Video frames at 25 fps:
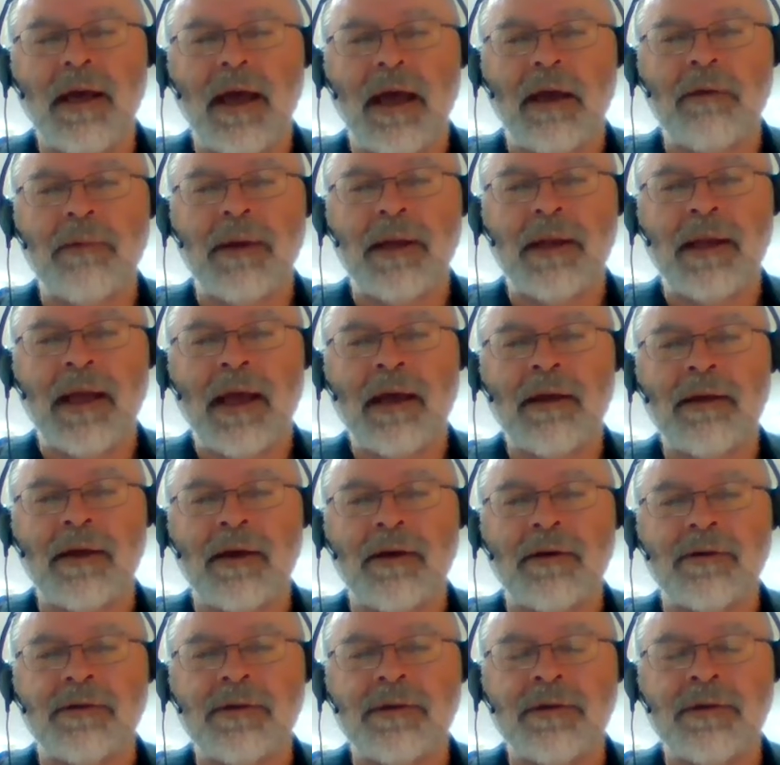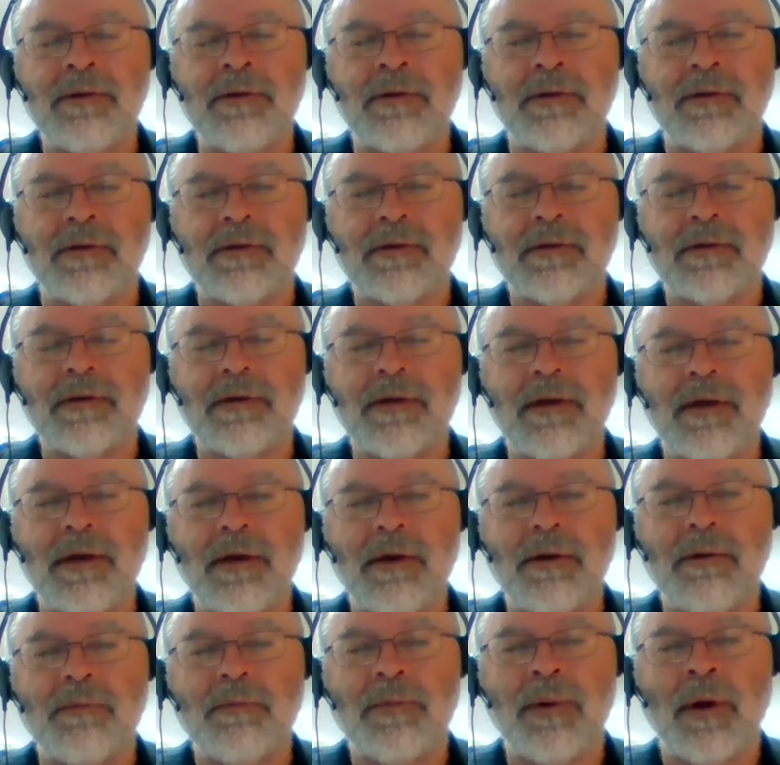and we now know students
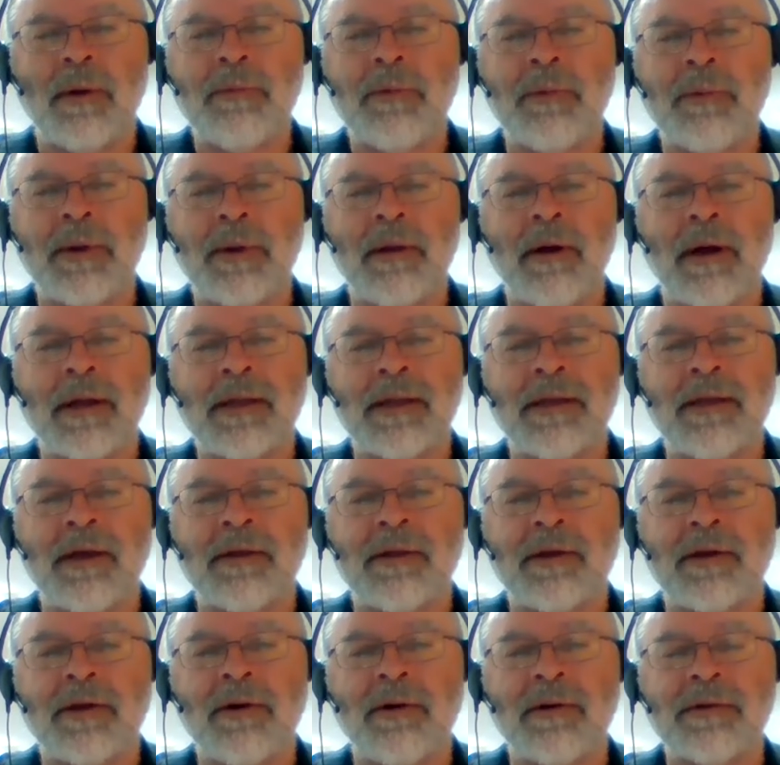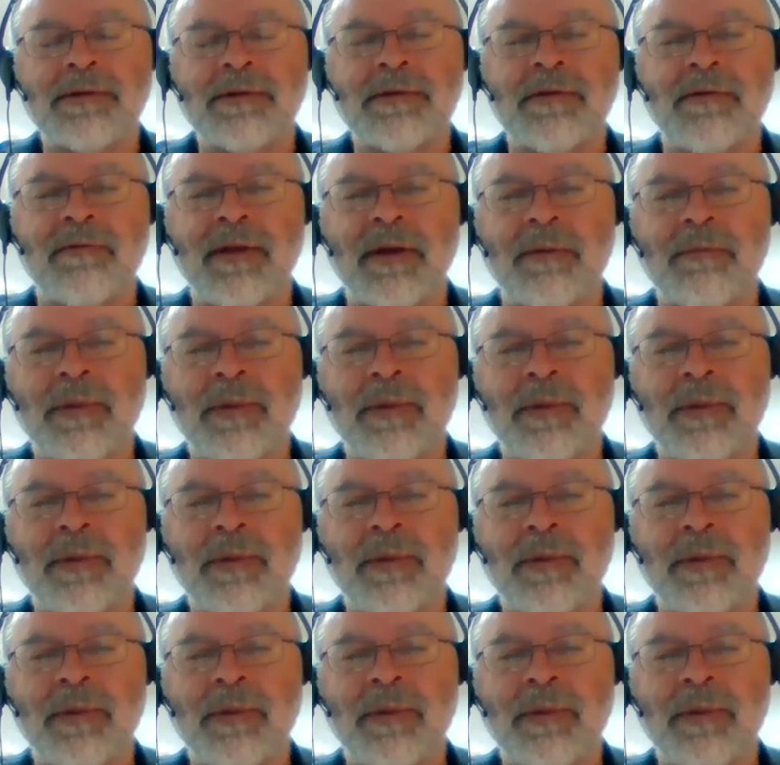probably would like to know the cost of their